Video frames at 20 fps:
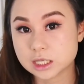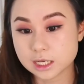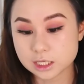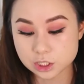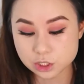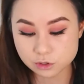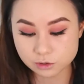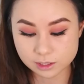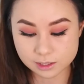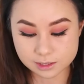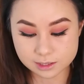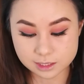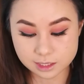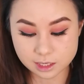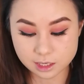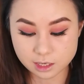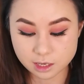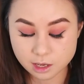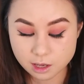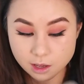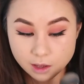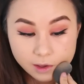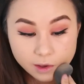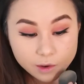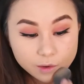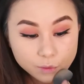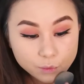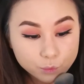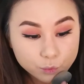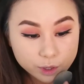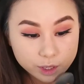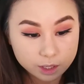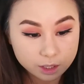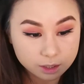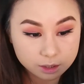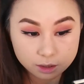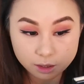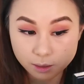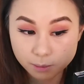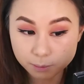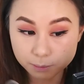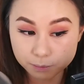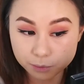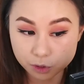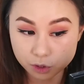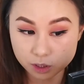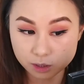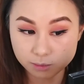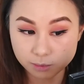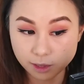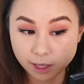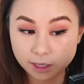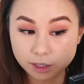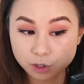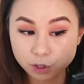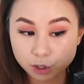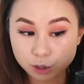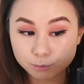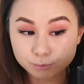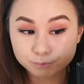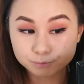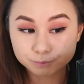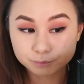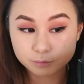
As you can see, with Beauty Blender,